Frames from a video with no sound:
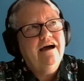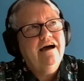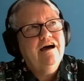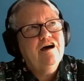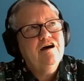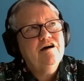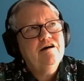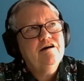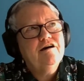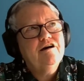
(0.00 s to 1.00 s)

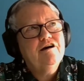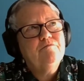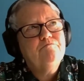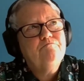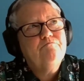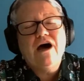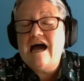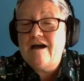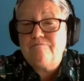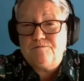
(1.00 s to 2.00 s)

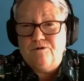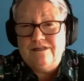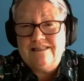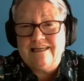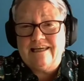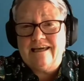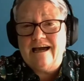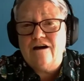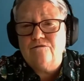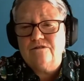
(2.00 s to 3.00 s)
perhaps pointing
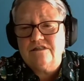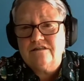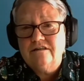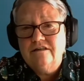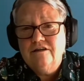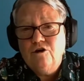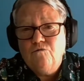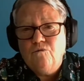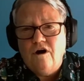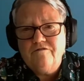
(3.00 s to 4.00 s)
out
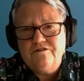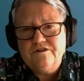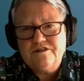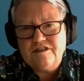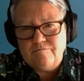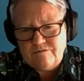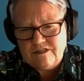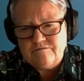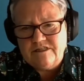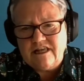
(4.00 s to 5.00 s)
what the
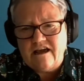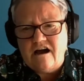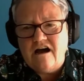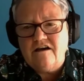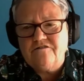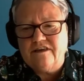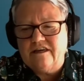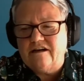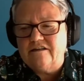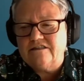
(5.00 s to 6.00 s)
symptoms they are
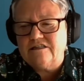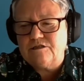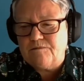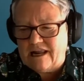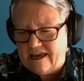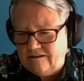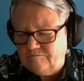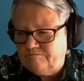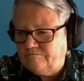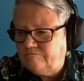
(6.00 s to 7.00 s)

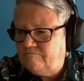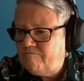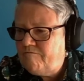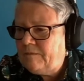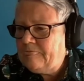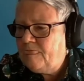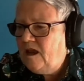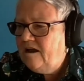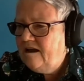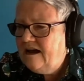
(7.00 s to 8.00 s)
displaying,
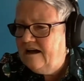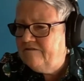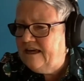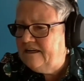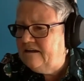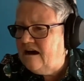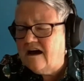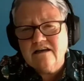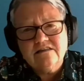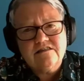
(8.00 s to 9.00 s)
and then
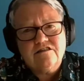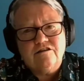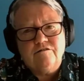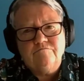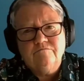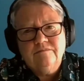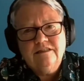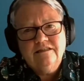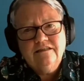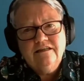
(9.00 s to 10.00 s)
ask them
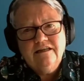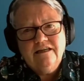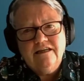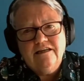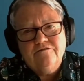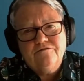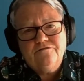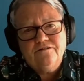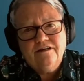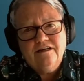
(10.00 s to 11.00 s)

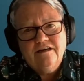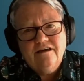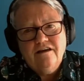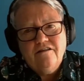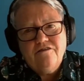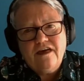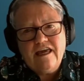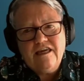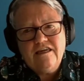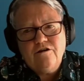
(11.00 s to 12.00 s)
if
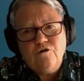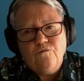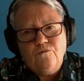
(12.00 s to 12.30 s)
they